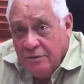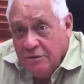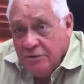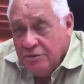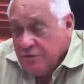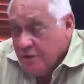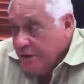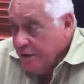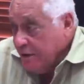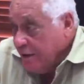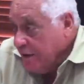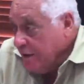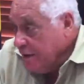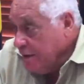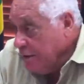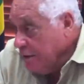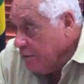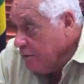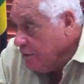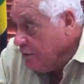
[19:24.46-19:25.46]
who said they
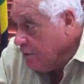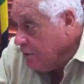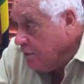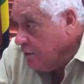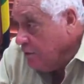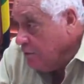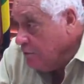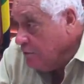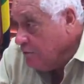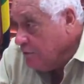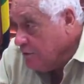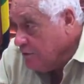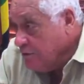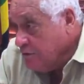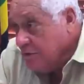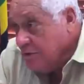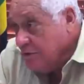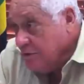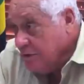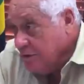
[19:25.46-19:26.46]
can now call
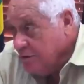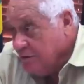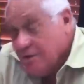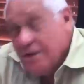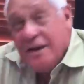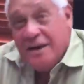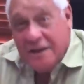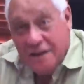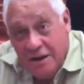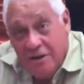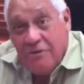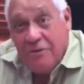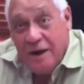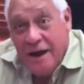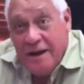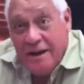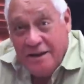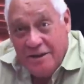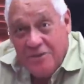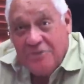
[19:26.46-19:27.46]
overseas and say, I can
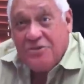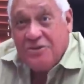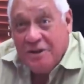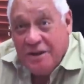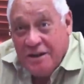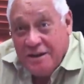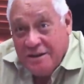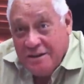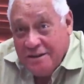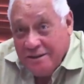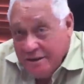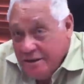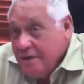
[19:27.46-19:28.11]
ride the train.